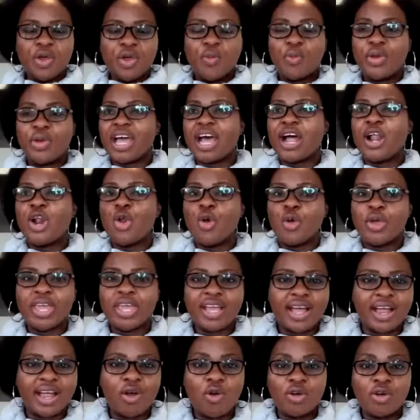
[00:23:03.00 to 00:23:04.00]
We are
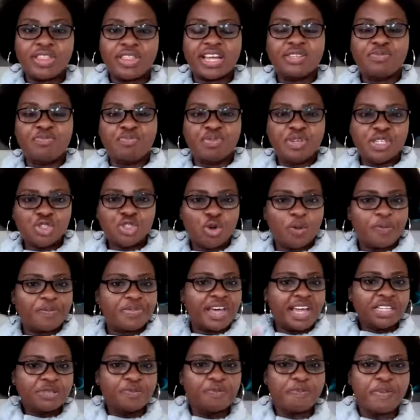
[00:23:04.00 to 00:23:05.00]
looking at, that bishop,
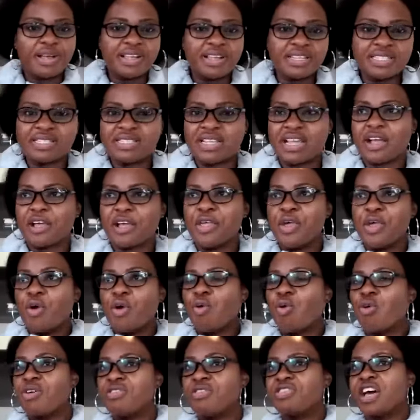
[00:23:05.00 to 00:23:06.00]
that pastor,
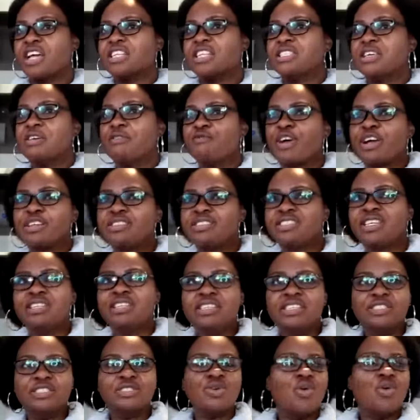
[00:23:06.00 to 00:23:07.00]
that
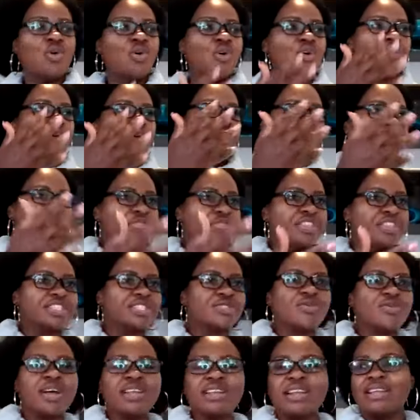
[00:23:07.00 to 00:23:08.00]
evangelist,
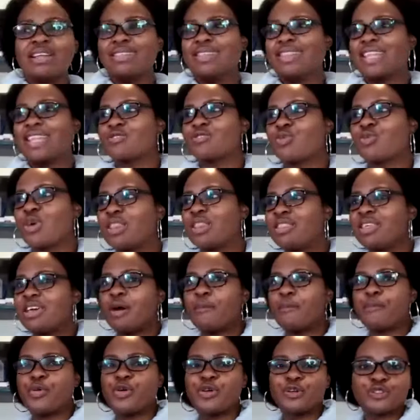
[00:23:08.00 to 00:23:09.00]
this one and that one, the
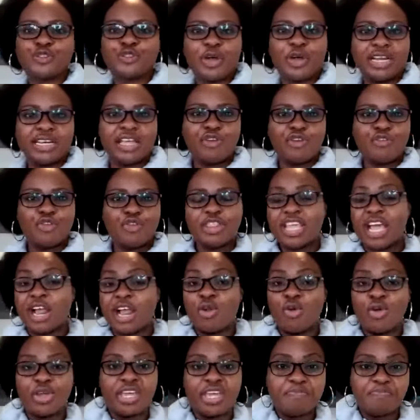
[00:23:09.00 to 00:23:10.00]
apostle and everything, they are
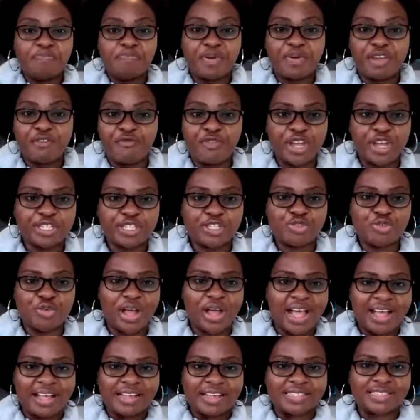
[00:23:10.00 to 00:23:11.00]
looking perfect to
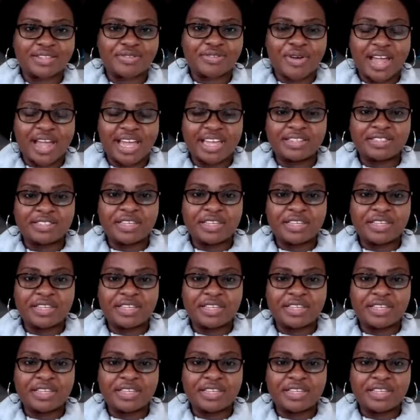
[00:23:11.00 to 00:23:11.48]
us, right?